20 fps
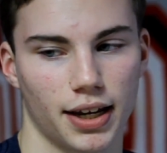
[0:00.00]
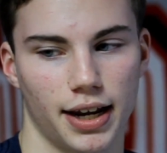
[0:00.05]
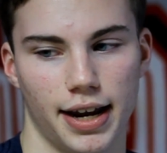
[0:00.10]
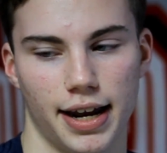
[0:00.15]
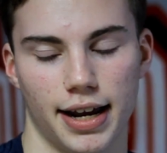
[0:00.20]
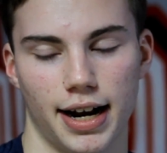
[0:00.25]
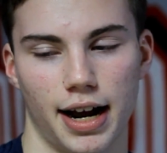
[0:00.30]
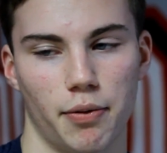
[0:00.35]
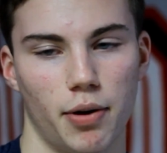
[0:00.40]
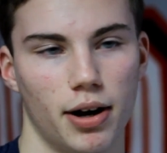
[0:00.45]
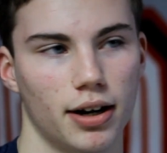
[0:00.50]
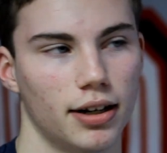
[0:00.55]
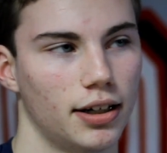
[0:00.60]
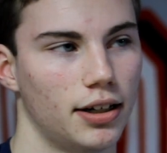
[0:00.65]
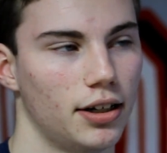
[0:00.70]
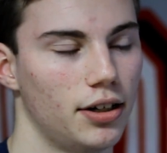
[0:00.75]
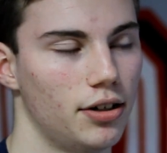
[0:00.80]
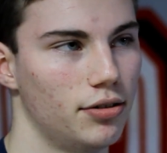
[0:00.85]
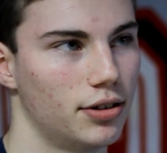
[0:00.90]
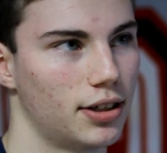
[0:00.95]
And I
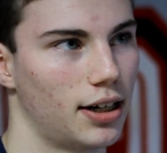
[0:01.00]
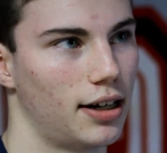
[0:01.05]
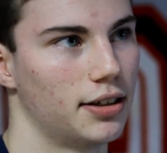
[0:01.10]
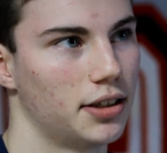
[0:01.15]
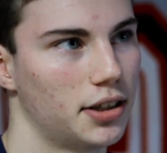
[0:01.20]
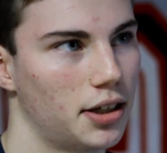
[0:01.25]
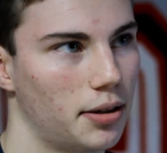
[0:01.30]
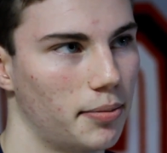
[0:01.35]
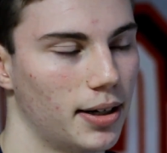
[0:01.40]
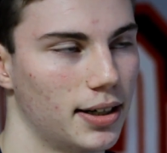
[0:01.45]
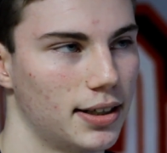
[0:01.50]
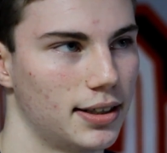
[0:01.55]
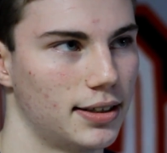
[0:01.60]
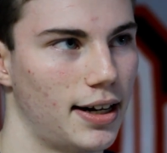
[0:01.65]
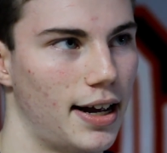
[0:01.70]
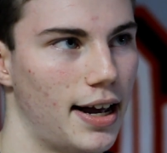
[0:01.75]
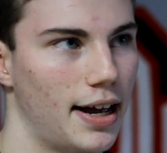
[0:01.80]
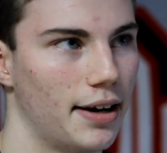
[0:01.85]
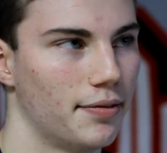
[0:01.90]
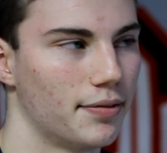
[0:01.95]
wanted to use instruments
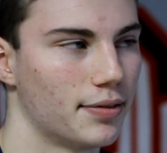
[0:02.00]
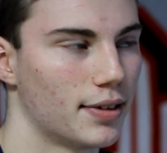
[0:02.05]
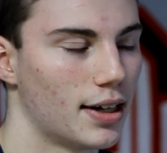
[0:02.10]
that